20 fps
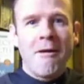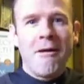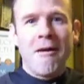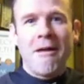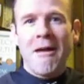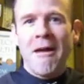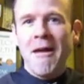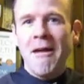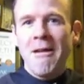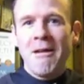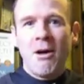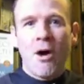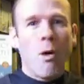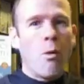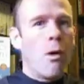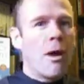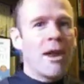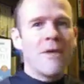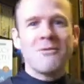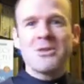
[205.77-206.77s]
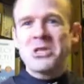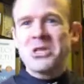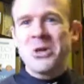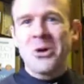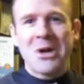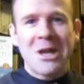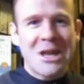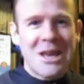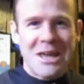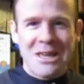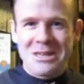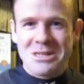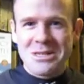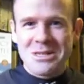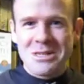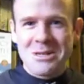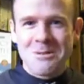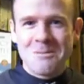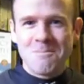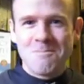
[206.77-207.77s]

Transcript: yeah, or whatever song it is.